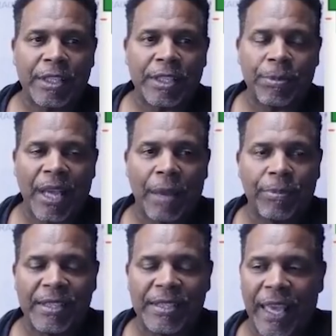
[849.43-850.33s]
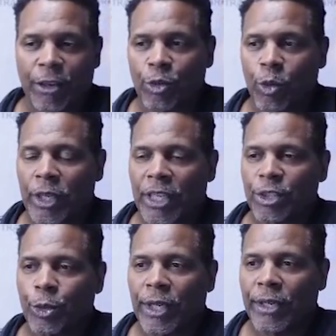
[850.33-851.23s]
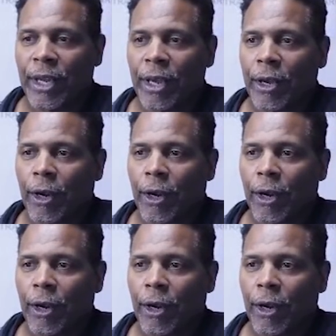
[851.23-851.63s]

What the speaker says: Sometimes these candles will get you in